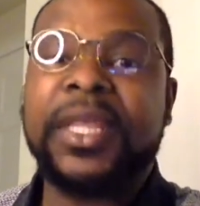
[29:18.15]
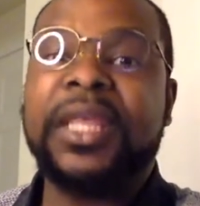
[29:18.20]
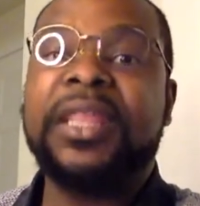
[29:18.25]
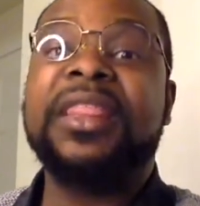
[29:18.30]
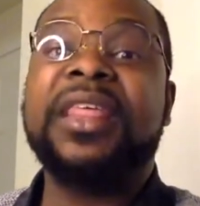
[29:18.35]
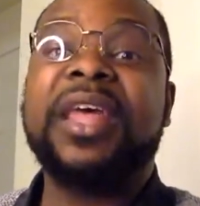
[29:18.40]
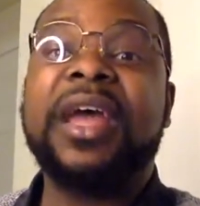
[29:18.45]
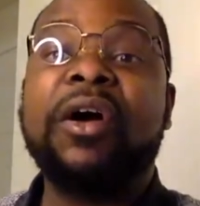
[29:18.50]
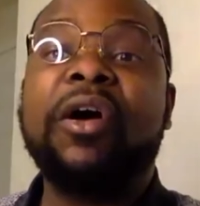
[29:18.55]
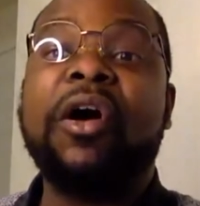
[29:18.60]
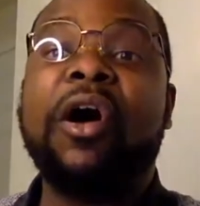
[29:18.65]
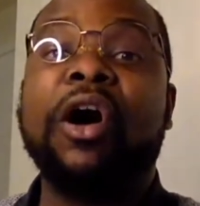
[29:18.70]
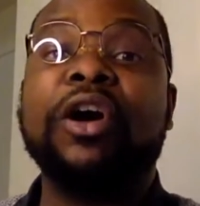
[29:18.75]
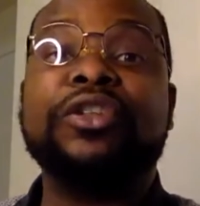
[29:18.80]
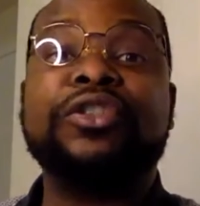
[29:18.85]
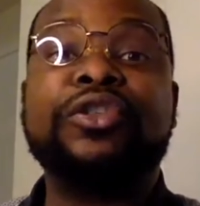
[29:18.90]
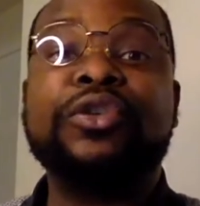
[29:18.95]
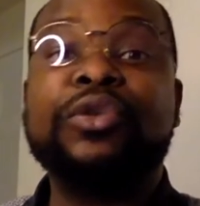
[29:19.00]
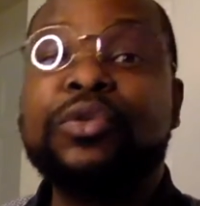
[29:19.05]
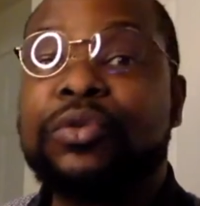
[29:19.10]
there
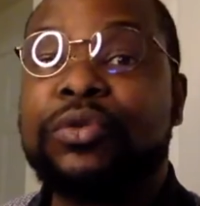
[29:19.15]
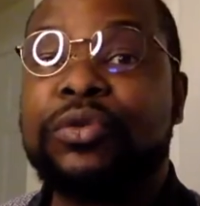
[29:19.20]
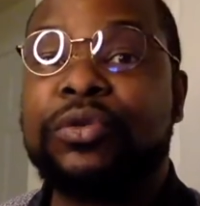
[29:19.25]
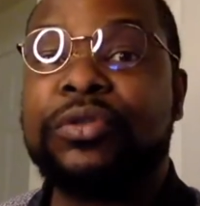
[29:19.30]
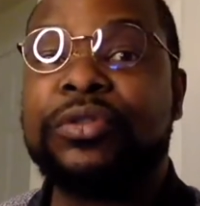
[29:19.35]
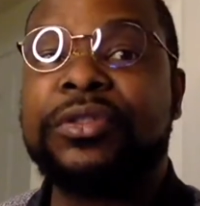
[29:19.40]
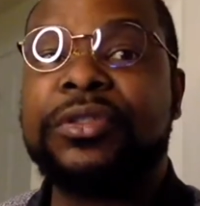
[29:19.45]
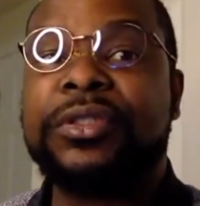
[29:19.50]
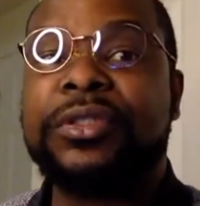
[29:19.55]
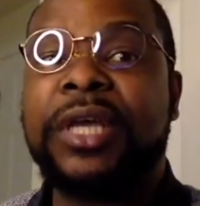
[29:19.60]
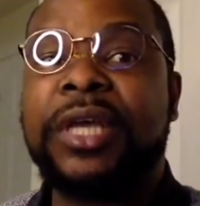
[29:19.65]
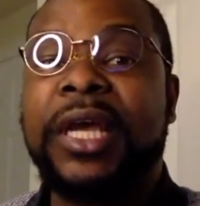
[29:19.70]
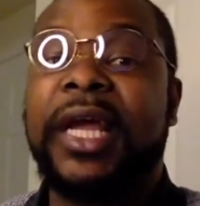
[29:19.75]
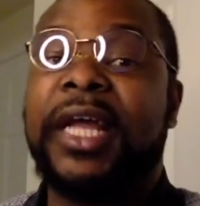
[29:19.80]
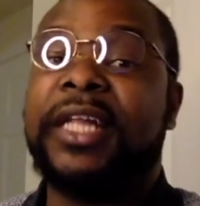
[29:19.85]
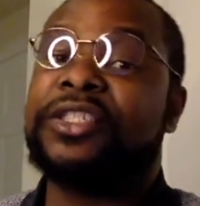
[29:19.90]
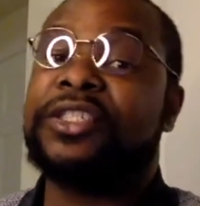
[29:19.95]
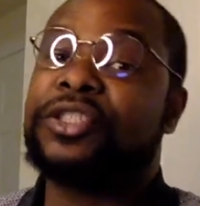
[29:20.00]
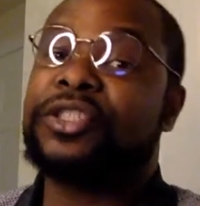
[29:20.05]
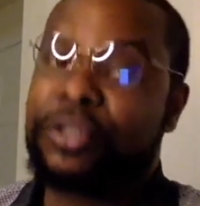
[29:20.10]
are tools
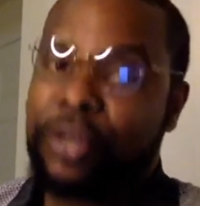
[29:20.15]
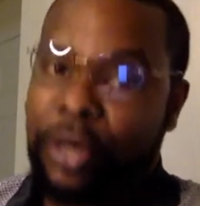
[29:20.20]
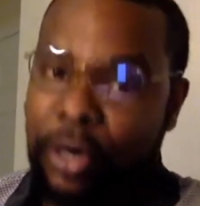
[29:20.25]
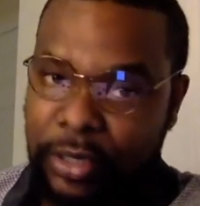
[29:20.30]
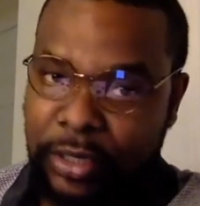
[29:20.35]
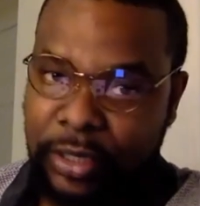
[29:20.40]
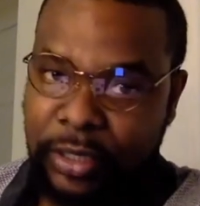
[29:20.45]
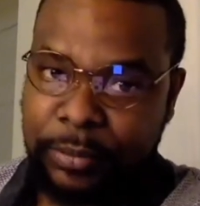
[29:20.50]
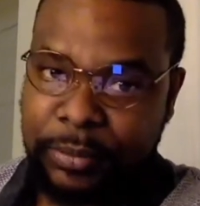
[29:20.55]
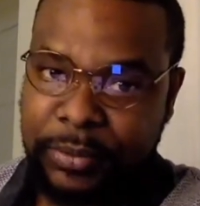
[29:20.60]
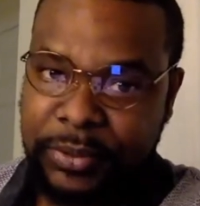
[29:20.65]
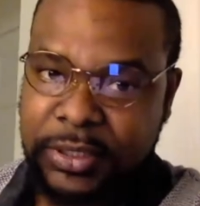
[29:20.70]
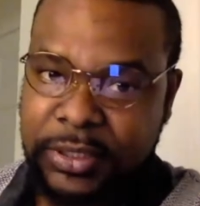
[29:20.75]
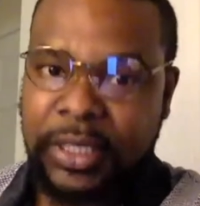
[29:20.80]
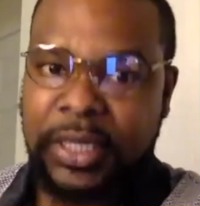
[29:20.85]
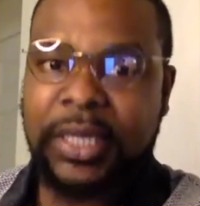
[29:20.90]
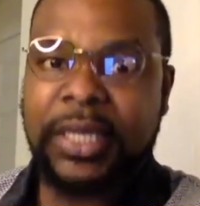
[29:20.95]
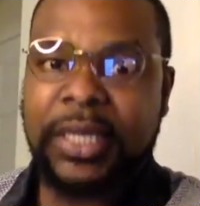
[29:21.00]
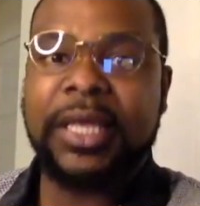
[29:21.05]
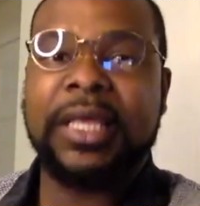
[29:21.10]
and startups
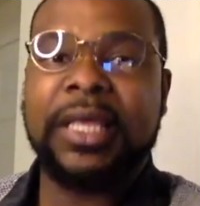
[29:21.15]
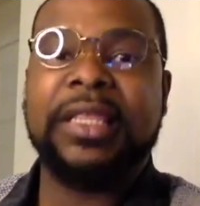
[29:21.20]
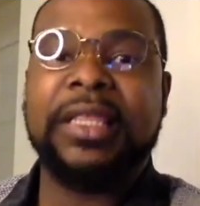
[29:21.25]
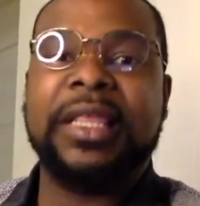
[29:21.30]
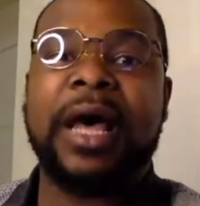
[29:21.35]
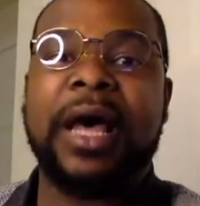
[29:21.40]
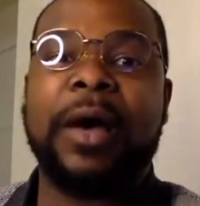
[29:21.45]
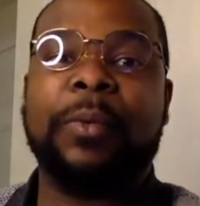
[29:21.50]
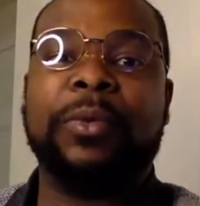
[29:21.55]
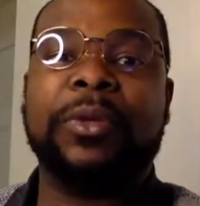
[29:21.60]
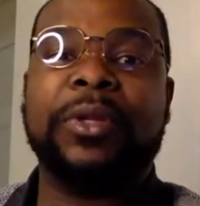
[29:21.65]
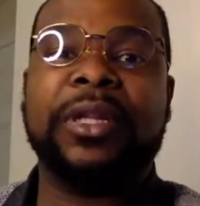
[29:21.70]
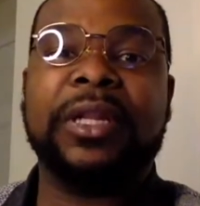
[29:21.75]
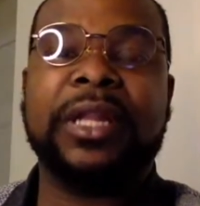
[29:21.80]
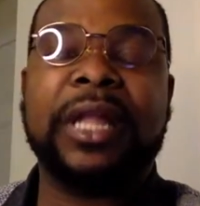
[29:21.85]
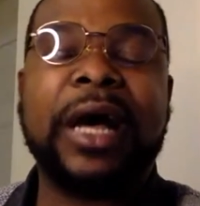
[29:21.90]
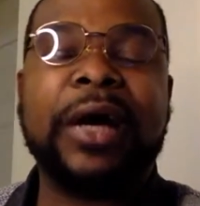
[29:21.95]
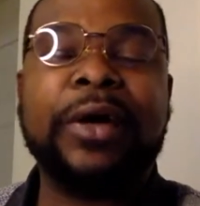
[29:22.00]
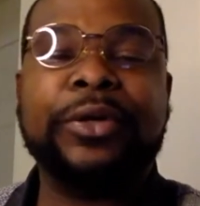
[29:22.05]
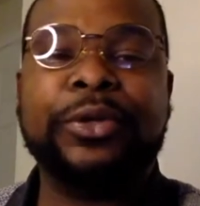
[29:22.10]
that will
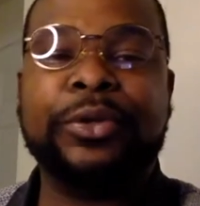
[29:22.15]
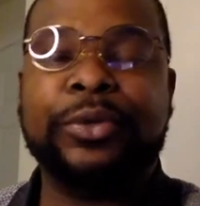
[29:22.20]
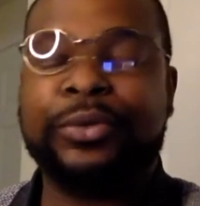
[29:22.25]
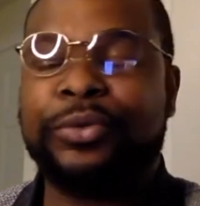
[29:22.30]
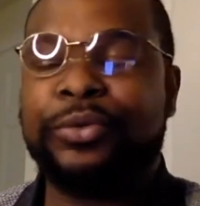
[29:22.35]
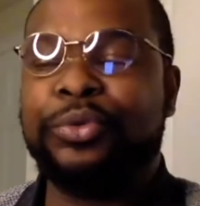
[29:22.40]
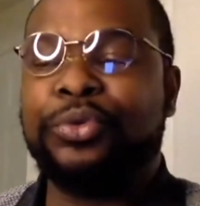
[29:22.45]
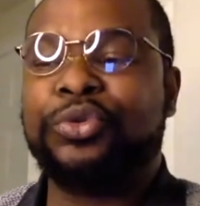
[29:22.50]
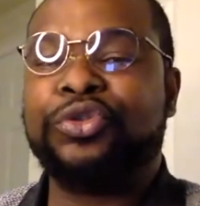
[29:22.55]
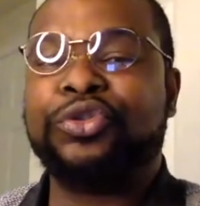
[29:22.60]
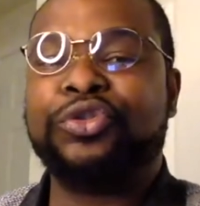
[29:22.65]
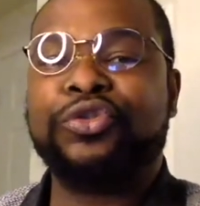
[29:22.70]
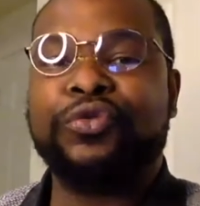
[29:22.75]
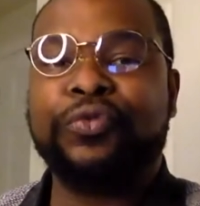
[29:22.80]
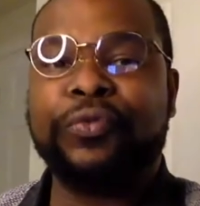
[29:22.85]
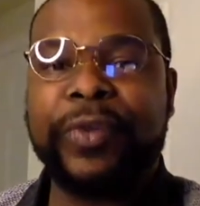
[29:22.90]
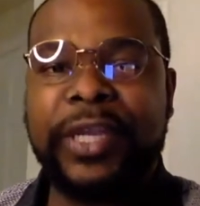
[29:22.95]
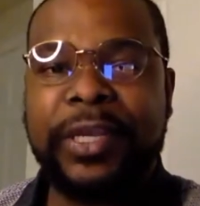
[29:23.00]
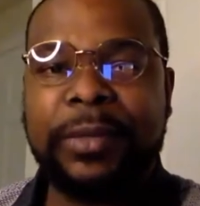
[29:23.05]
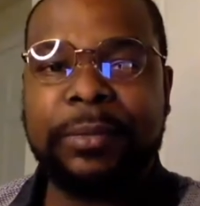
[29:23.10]
allow you to
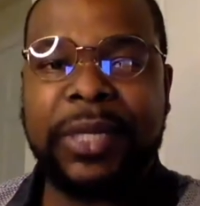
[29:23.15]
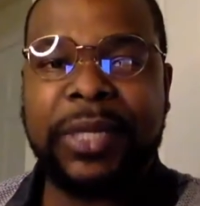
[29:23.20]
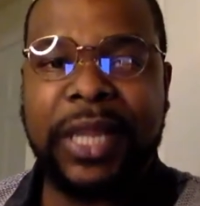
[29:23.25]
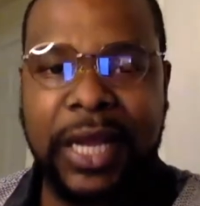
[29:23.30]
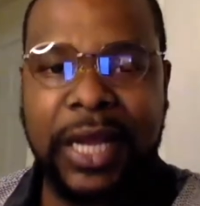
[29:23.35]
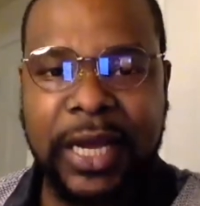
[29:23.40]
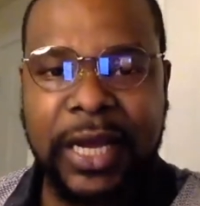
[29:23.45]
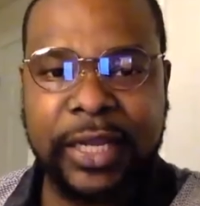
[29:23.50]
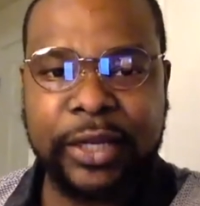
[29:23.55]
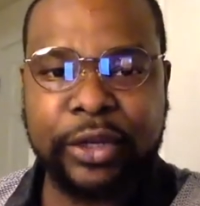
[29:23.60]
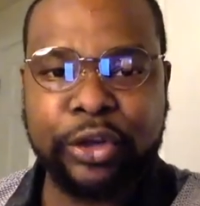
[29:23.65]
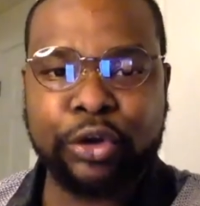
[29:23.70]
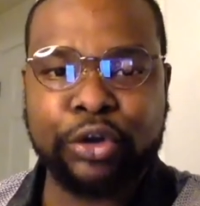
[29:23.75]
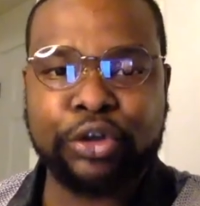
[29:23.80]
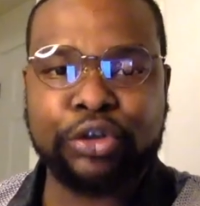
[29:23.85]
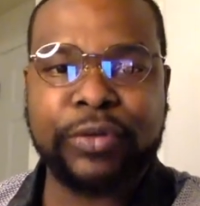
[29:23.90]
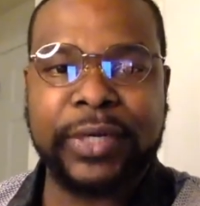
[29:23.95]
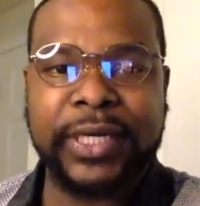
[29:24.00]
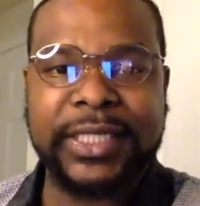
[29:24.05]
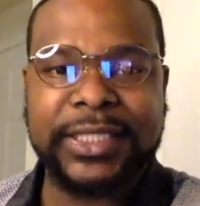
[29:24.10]
streamline your
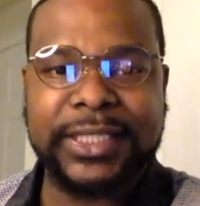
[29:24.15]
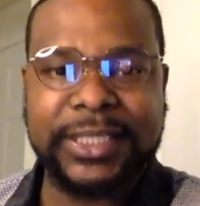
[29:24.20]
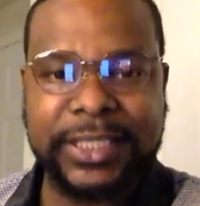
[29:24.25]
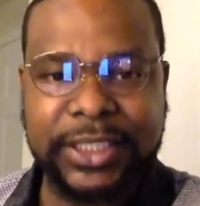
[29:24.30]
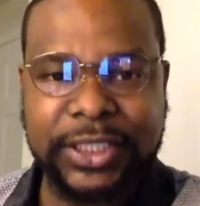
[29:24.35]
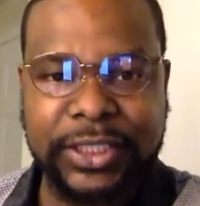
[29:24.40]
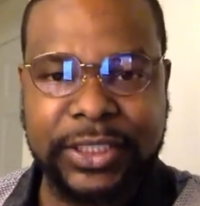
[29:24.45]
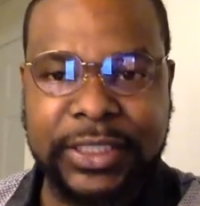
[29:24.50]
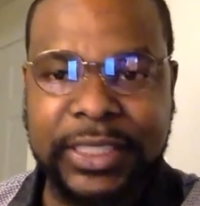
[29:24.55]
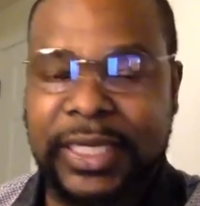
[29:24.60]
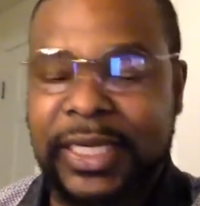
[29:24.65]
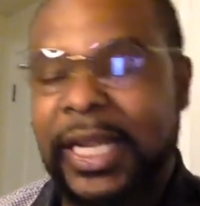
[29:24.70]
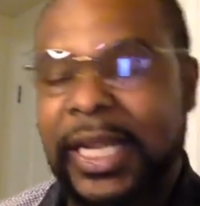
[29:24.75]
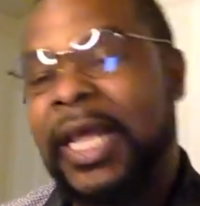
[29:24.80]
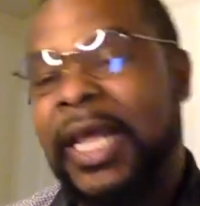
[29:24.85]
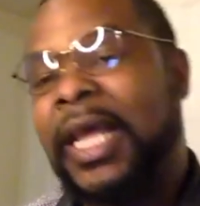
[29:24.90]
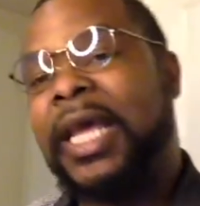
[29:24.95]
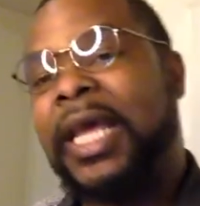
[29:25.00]
transition. And